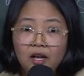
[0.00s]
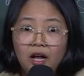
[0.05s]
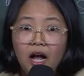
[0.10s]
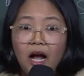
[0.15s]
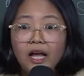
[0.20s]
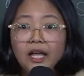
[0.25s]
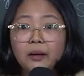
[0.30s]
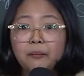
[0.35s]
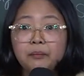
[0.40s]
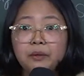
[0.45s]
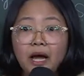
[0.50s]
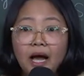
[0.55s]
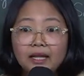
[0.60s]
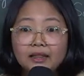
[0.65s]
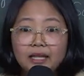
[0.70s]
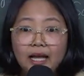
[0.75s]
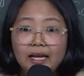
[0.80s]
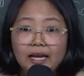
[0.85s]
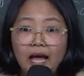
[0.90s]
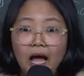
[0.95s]
I am not
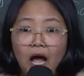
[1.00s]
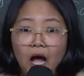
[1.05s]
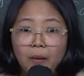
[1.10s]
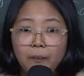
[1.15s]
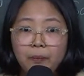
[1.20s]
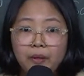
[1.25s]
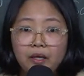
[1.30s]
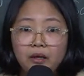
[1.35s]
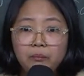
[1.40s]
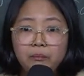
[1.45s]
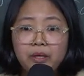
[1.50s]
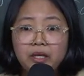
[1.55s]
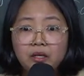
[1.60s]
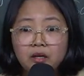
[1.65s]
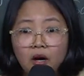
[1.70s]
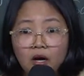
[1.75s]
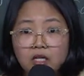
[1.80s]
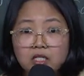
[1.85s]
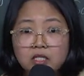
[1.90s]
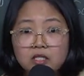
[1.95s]
unhappy
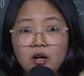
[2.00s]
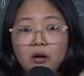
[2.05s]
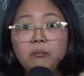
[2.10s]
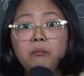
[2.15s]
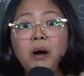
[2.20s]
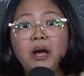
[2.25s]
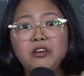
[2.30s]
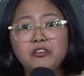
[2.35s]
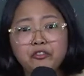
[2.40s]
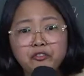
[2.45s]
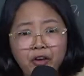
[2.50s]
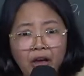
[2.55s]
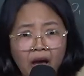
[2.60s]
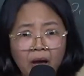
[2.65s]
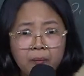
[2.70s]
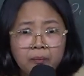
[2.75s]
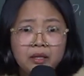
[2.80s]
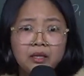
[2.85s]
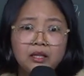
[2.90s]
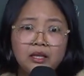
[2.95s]
because of my
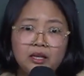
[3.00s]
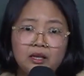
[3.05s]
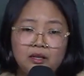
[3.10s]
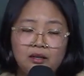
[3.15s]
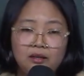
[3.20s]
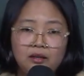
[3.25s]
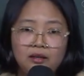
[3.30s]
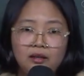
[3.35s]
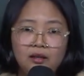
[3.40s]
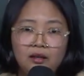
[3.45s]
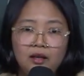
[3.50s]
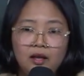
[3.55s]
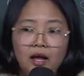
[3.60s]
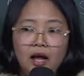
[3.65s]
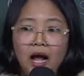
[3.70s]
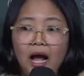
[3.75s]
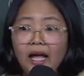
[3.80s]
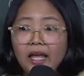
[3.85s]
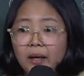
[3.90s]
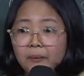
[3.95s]
family.
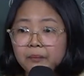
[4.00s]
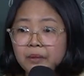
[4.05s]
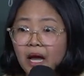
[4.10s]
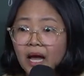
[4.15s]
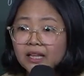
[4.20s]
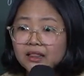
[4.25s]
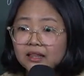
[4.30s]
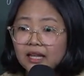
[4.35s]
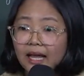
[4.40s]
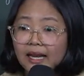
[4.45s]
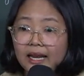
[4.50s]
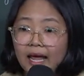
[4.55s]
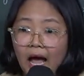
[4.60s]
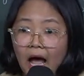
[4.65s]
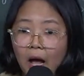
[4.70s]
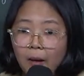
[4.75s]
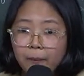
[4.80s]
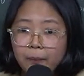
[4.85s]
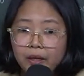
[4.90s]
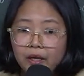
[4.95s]
I am not
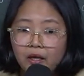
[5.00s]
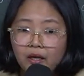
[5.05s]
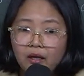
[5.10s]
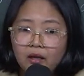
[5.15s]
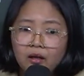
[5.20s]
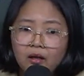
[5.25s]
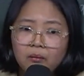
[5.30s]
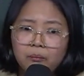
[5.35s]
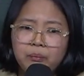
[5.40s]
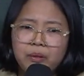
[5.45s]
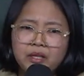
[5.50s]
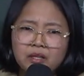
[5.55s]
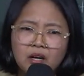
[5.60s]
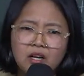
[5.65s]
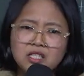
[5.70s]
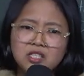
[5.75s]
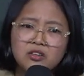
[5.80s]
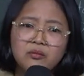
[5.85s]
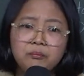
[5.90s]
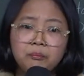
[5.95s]
unhappy
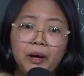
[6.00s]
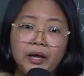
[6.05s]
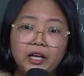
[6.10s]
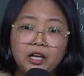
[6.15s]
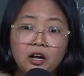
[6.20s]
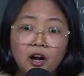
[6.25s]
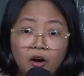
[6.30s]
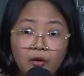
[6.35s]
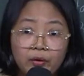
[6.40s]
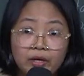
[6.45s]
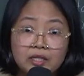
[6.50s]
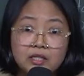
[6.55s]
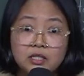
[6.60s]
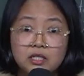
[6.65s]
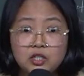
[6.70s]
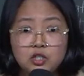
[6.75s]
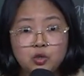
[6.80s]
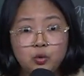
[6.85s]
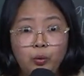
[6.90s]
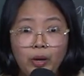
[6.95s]
because of my current
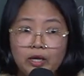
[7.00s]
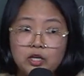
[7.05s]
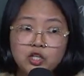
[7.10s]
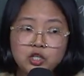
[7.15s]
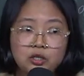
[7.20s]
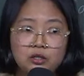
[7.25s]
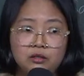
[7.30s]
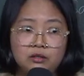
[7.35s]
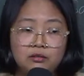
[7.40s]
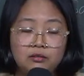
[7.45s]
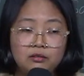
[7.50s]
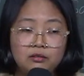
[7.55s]
situation.